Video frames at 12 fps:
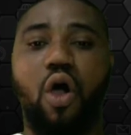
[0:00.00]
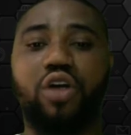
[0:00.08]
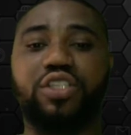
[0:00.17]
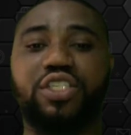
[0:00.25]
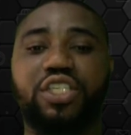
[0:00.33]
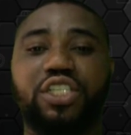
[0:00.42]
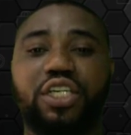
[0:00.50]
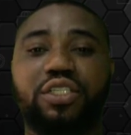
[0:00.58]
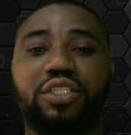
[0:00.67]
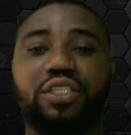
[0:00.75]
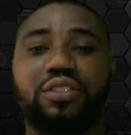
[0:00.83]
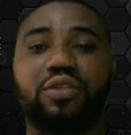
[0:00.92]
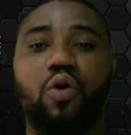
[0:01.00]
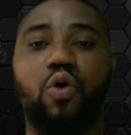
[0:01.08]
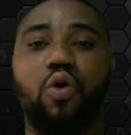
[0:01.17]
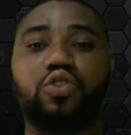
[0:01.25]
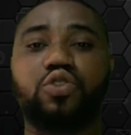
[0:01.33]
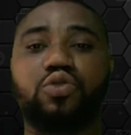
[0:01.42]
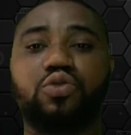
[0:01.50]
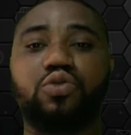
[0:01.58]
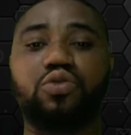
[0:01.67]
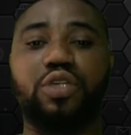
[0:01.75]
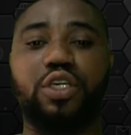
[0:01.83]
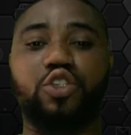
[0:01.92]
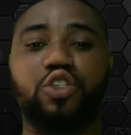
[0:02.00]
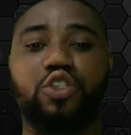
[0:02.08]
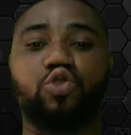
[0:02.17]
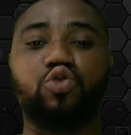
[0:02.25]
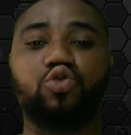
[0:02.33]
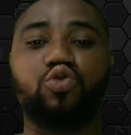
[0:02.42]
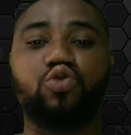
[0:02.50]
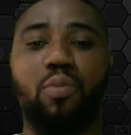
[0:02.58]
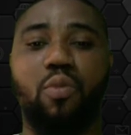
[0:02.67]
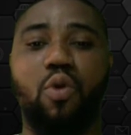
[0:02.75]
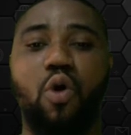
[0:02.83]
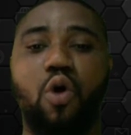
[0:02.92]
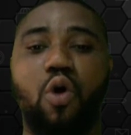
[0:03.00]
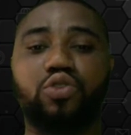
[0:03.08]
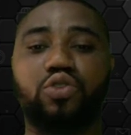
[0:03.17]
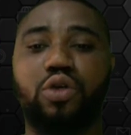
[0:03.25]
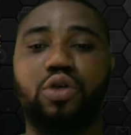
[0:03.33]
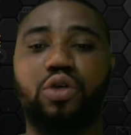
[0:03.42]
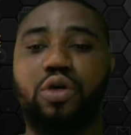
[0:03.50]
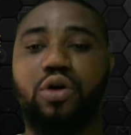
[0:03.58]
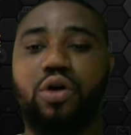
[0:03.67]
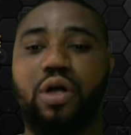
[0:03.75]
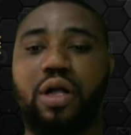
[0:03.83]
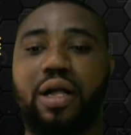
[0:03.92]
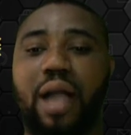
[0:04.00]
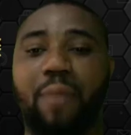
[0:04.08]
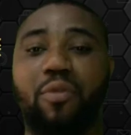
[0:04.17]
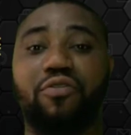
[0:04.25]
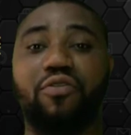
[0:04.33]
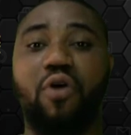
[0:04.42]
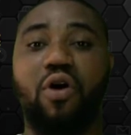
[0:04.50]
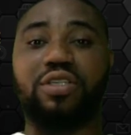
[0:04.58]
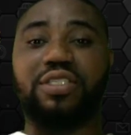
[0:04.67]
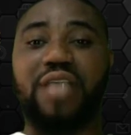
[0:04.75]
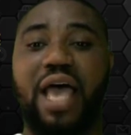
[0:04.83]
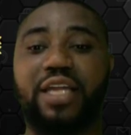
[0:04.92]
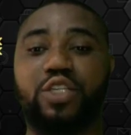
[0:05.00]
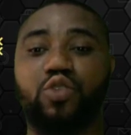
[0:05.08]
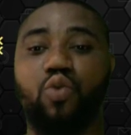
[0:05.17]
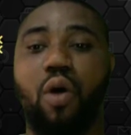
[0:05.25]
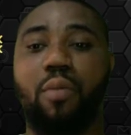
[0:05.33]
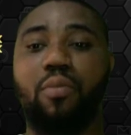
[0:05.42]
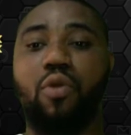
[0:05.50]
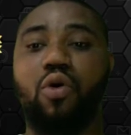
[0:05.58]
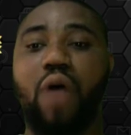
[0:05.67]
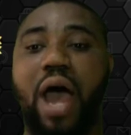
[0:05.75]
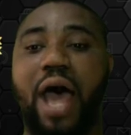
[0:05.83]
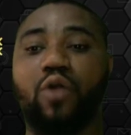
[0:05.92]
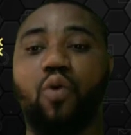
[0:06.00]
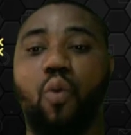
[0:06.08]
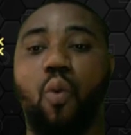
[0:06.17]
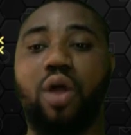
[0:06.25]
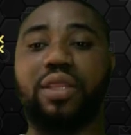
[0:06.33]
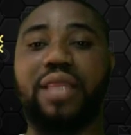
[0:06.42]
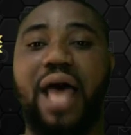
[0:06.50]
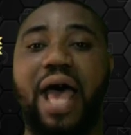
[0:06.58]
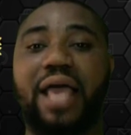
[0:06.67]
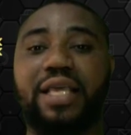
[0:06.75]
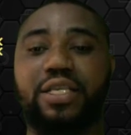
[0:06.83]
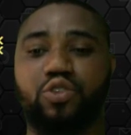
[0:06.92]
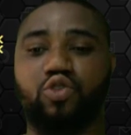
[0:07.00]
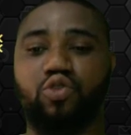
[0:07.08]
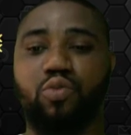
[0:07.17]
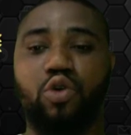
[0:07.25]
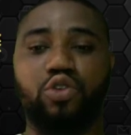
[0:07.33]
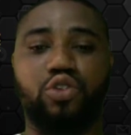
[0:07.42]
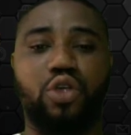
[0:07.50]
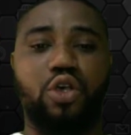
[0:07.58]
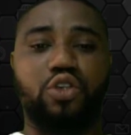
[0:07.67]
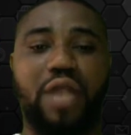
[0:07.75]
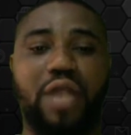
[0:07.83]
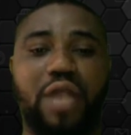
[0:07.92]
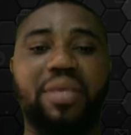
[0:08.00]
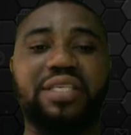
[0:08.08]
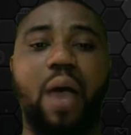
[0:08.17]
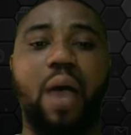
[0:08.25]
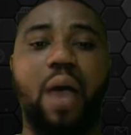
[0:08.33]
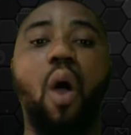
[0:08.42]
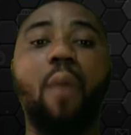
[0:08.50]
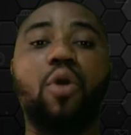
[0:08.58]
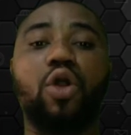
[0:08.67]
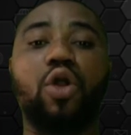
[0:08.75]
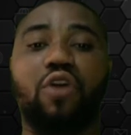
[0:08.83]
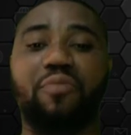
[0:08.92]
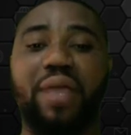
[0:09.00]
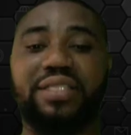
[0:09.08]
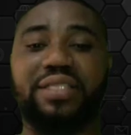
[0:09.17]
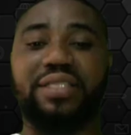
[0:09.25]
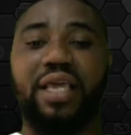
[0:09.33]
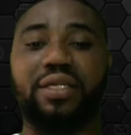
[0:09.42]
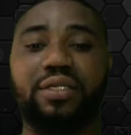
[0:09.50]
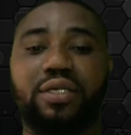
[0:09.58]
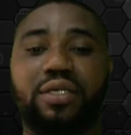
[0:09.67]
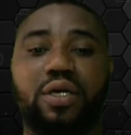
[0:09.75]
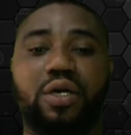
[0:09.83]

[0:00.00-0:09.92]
oxygen O2 is 2 moles, carbon dioxide is 1 mole, and water is 2 moles. So that means that 1 mole of methane